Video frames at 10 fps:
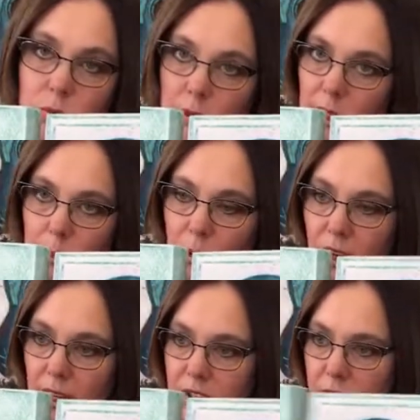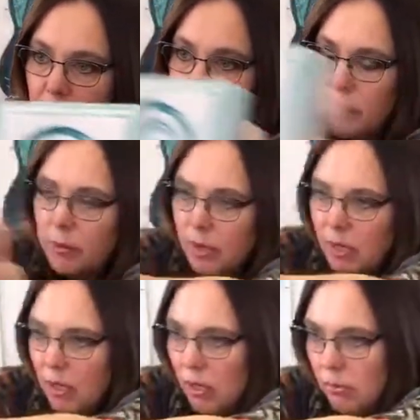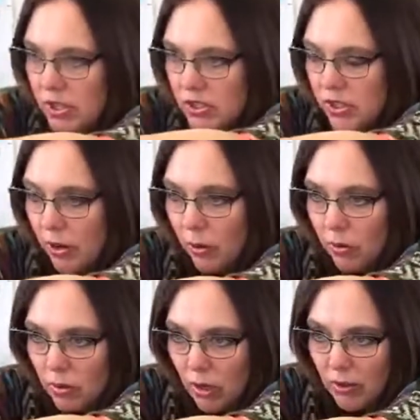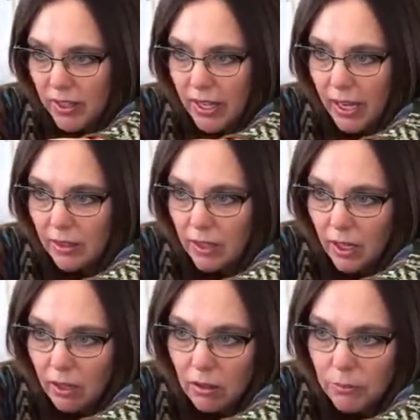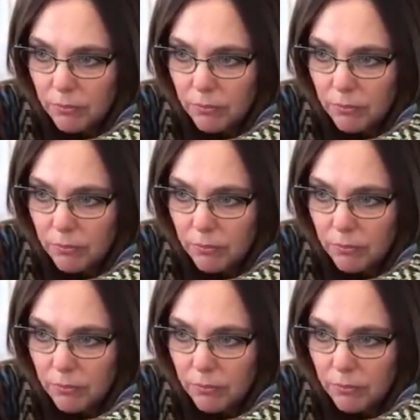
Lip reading: really pretty too. Let me show all the gang there.